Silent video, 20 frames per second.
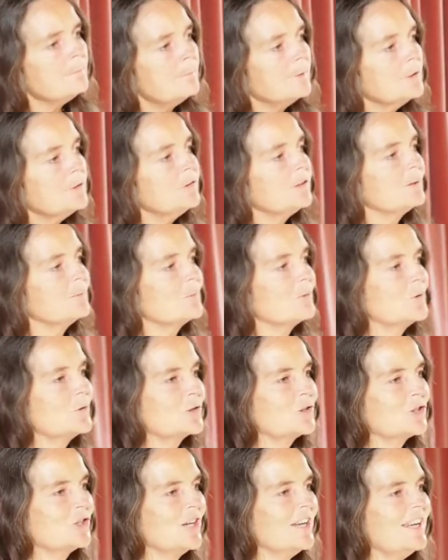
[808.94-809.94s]
building more
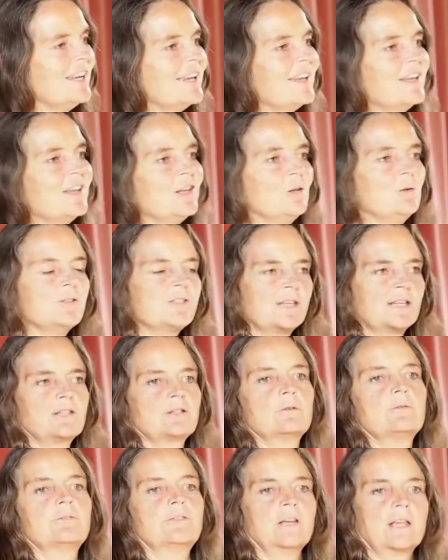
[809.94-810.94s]
chi, you set
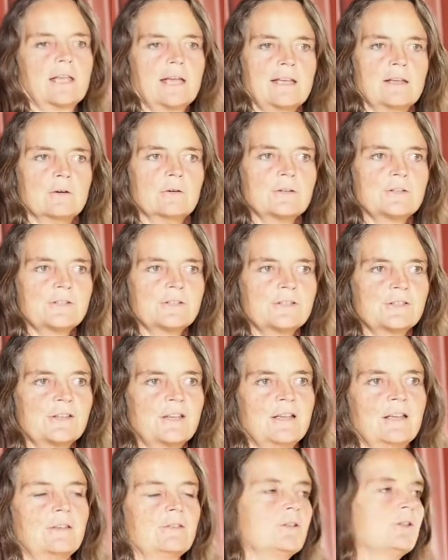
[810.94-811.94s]
off the
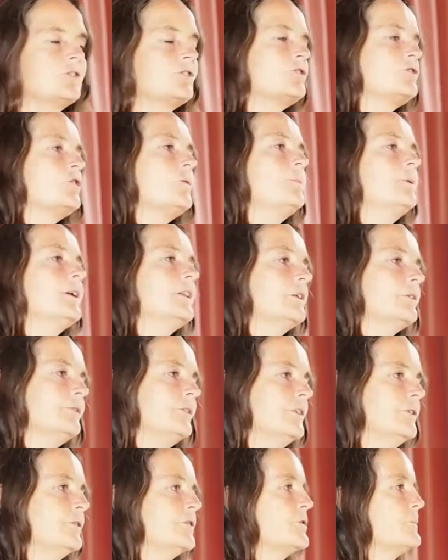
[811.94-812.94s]
chaos that's stopping the
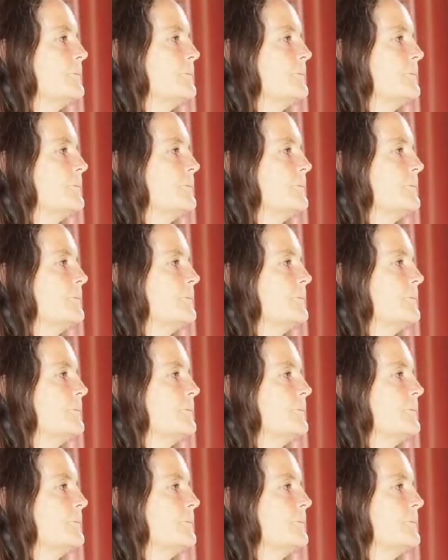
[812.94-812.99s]
fields